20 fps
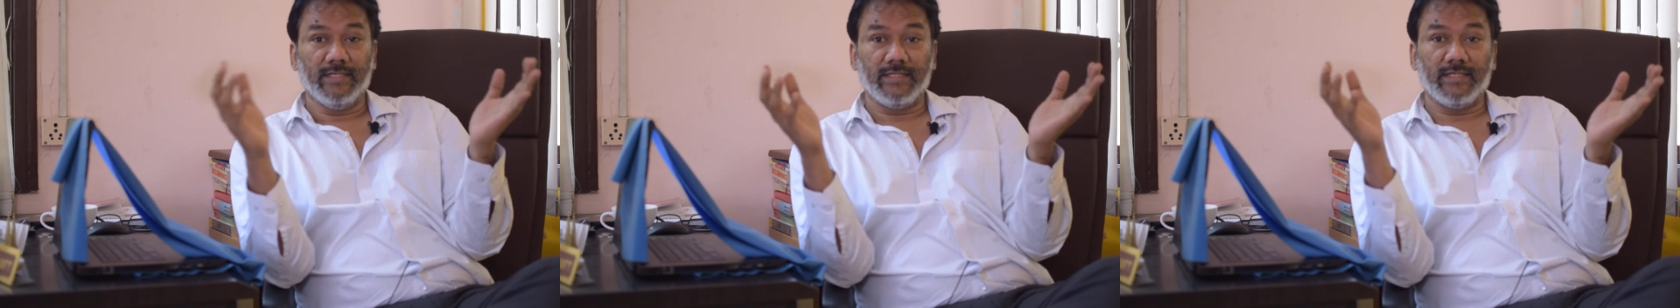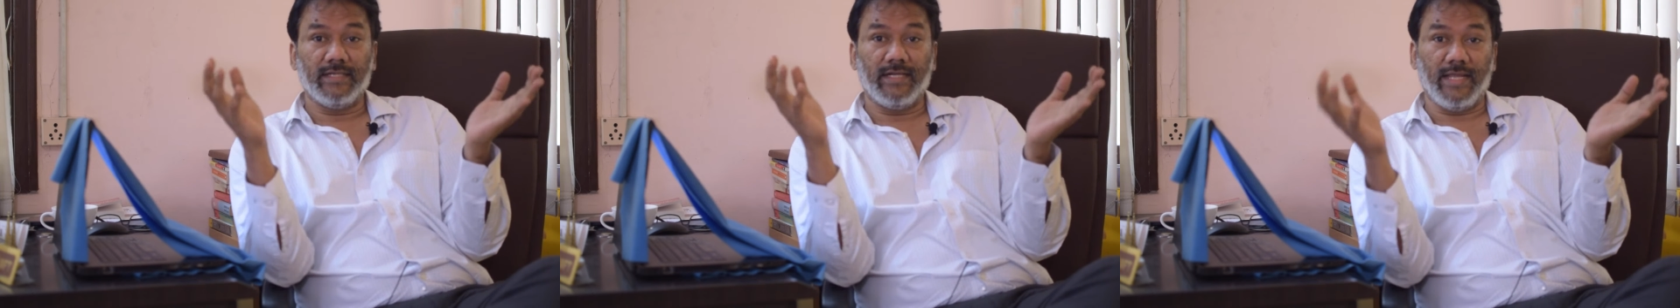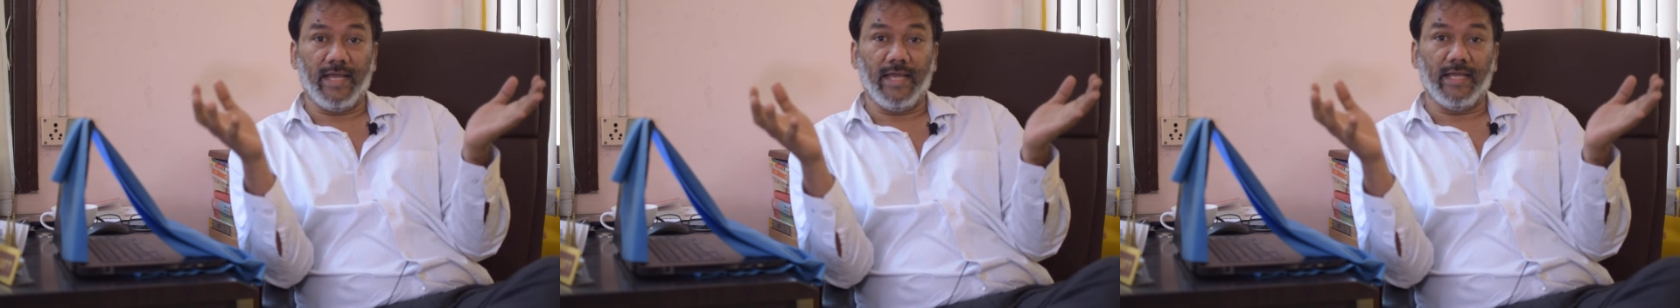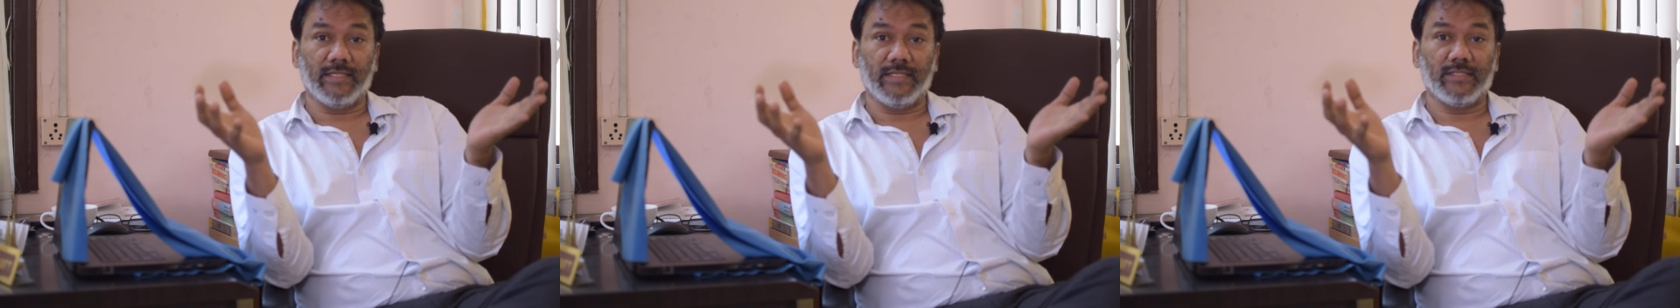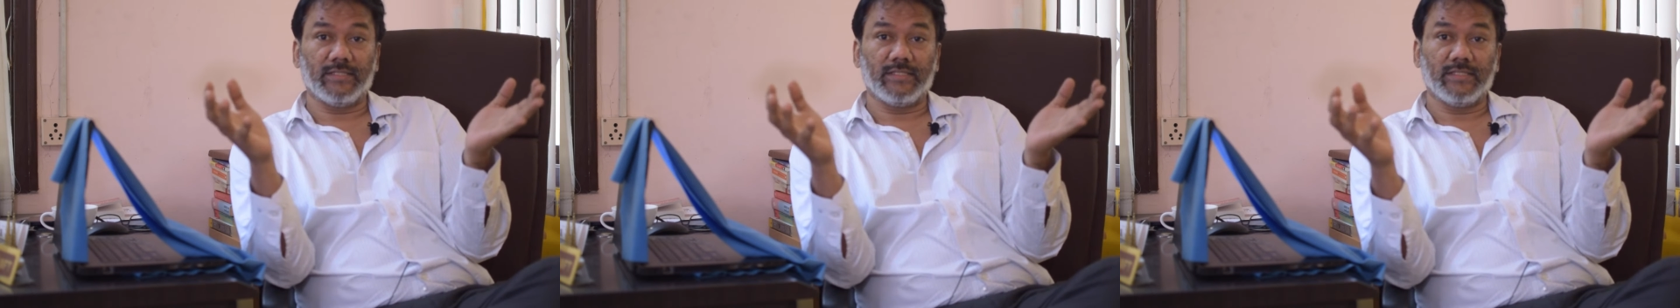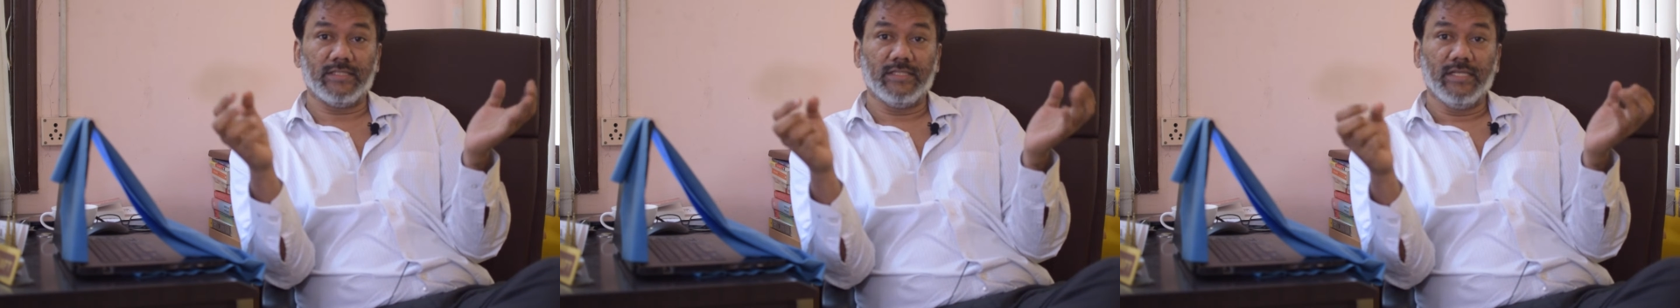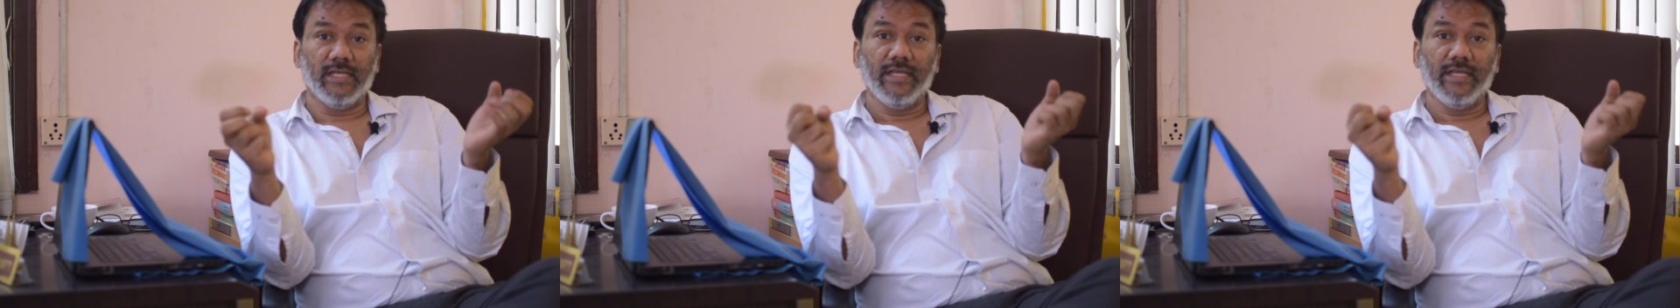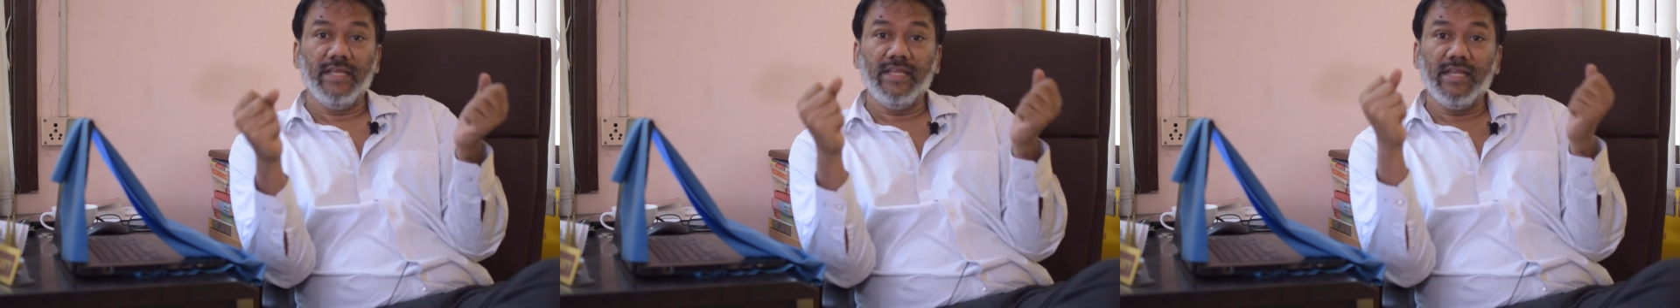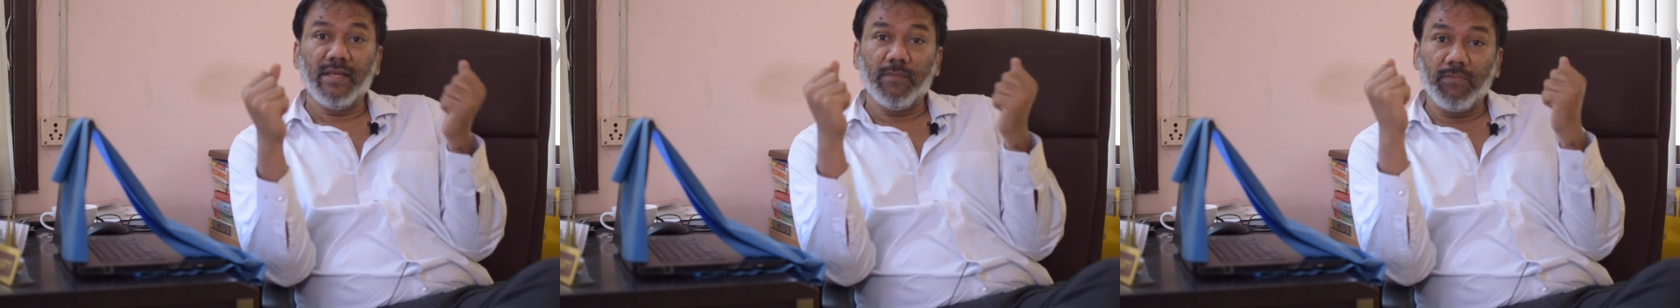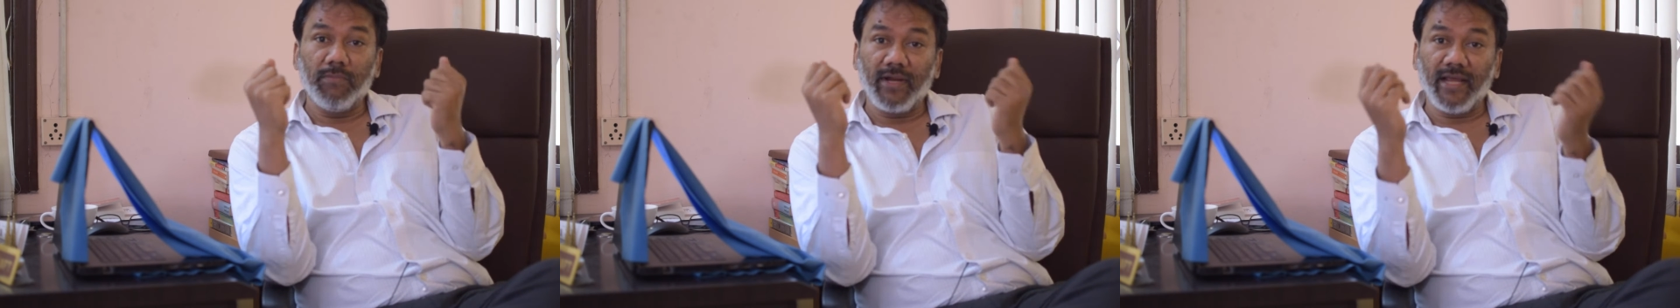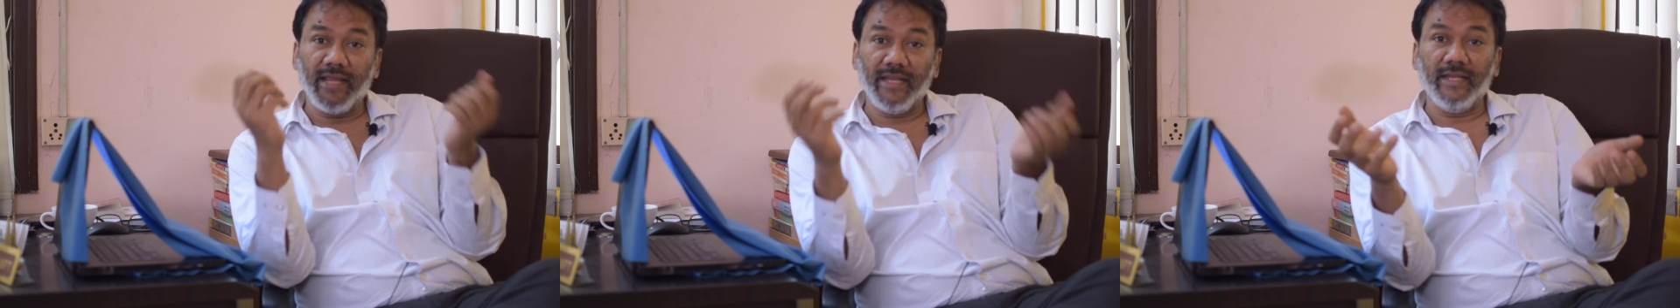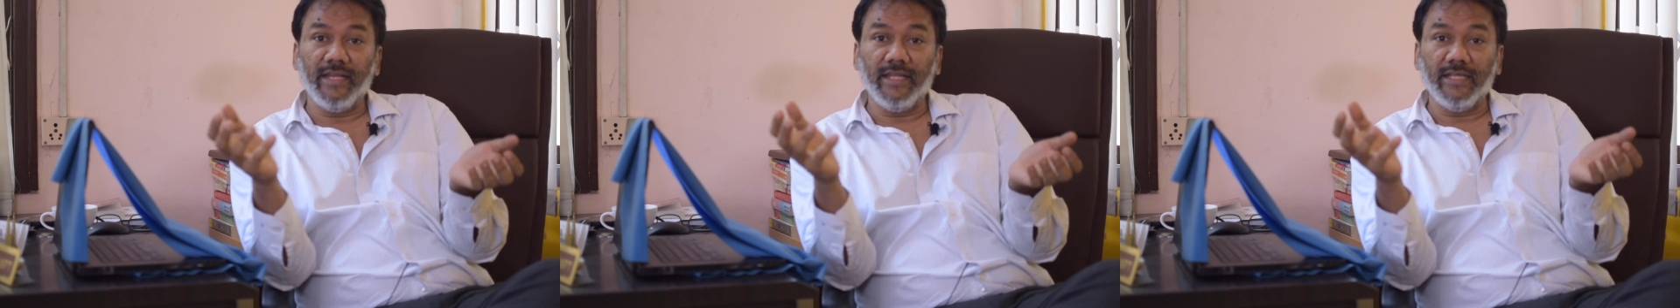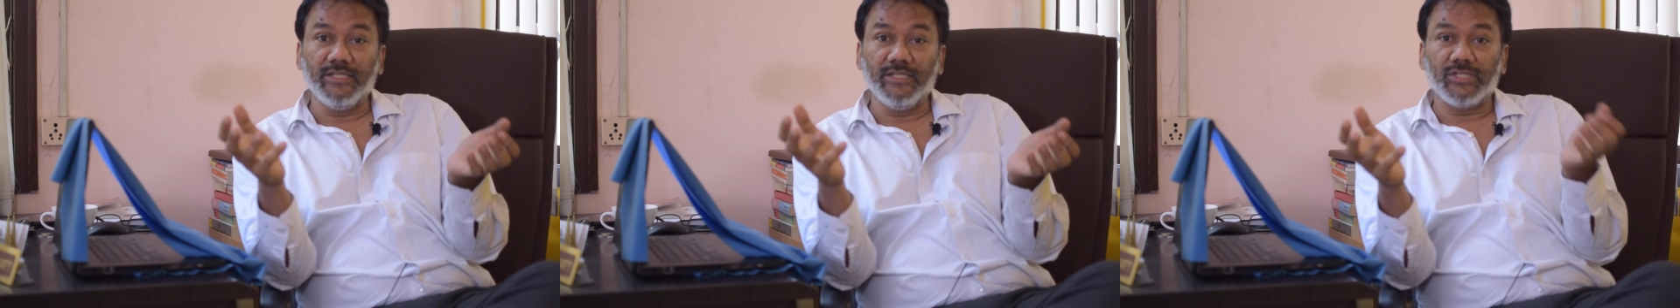relax. In a
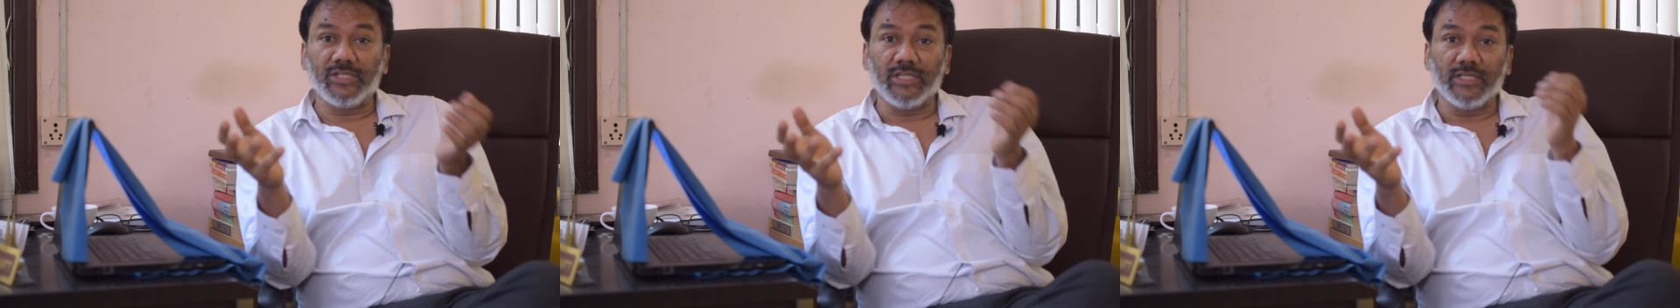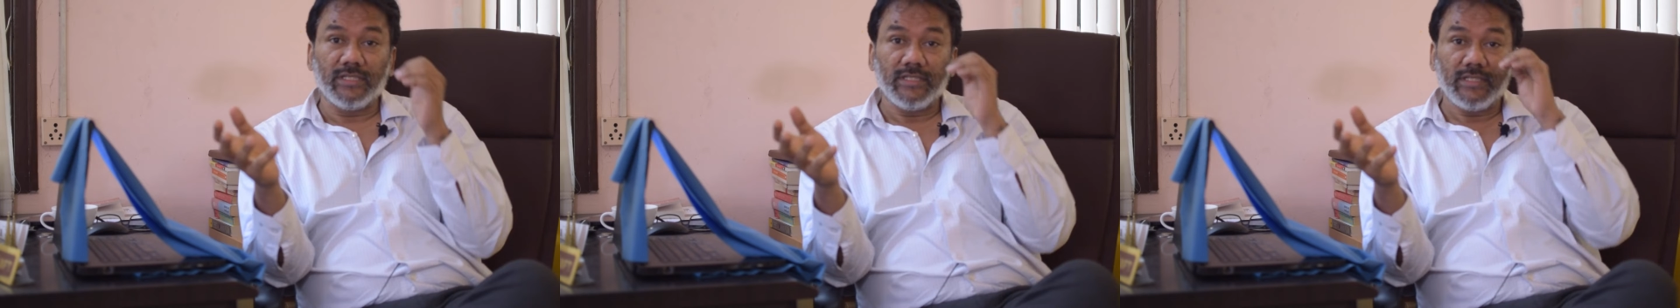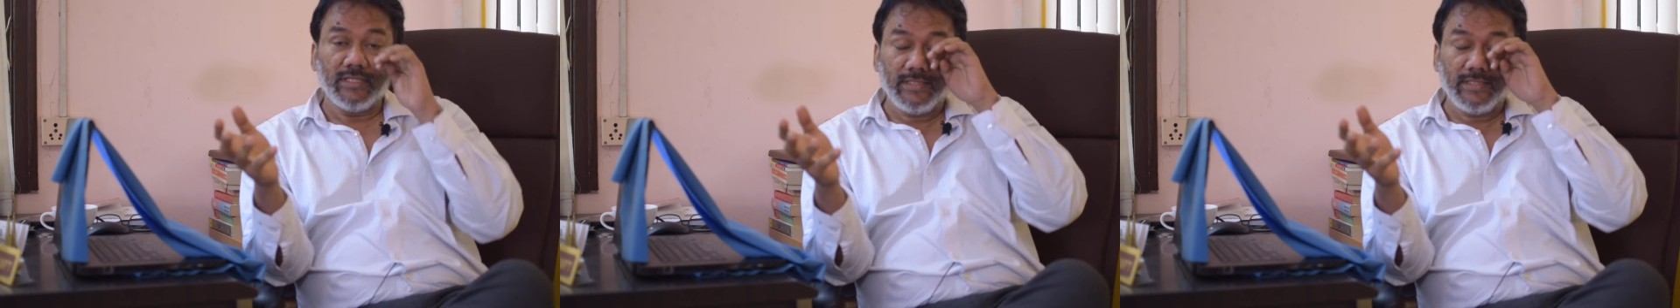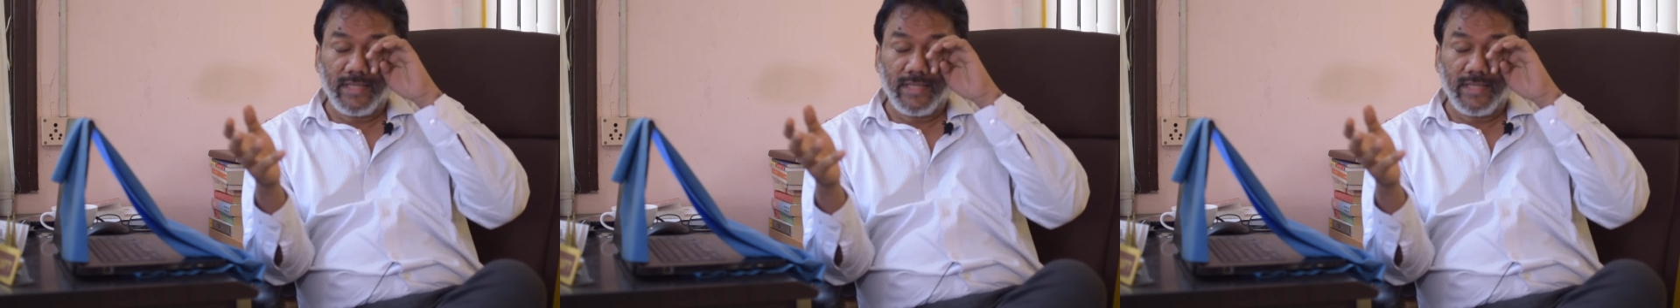brain lesion,